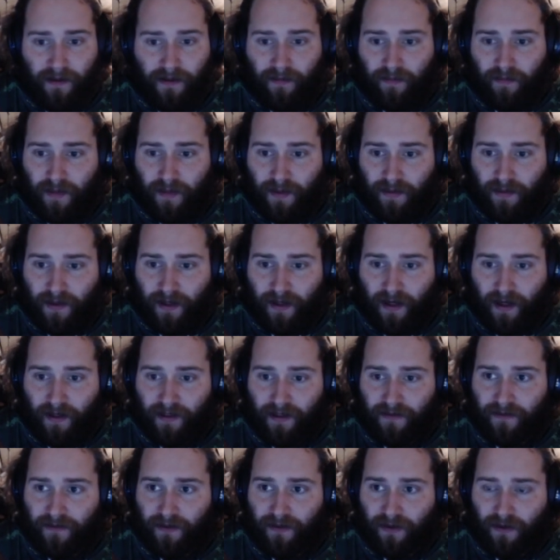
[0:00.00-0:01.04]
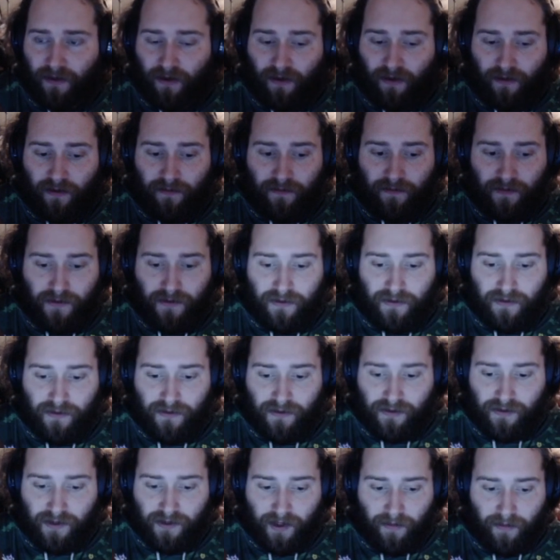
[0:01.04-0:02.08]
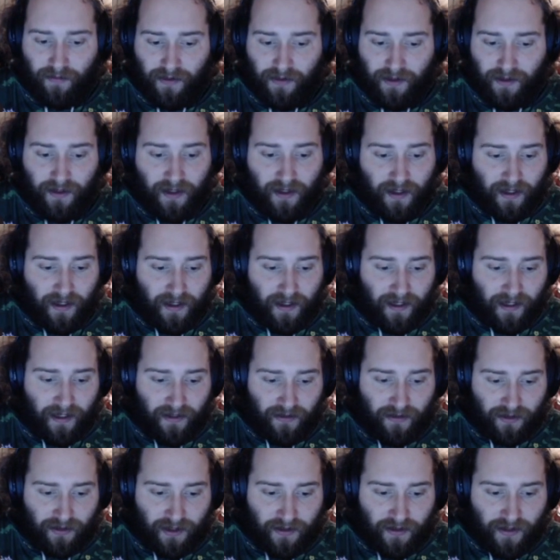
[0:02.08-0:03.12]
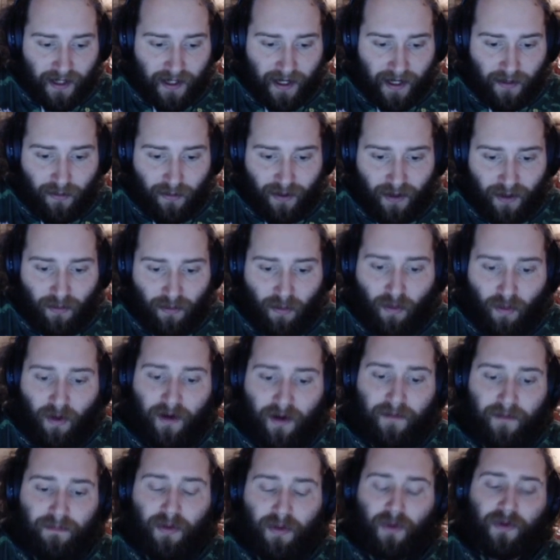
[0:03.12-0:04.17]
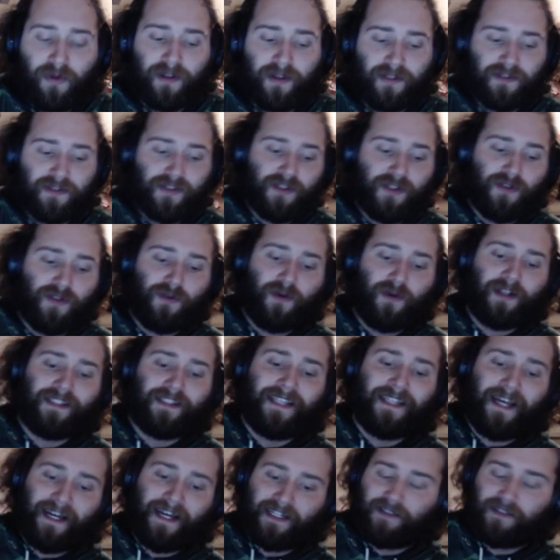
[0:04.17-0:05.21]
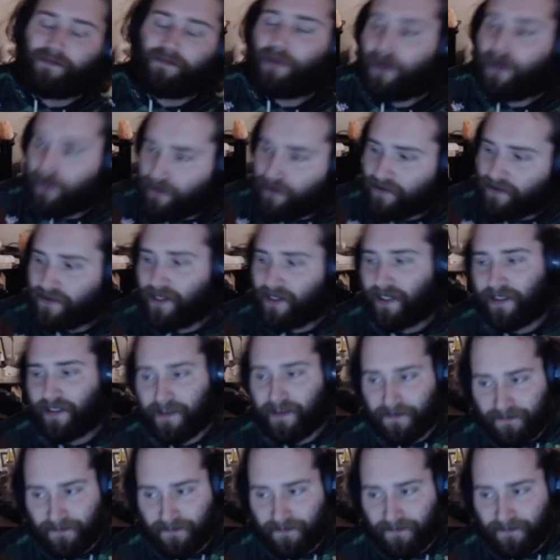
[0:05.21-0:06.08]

Maybe gotten even a Call Fields or something. And look at that. We're at 1.2 attacks per second.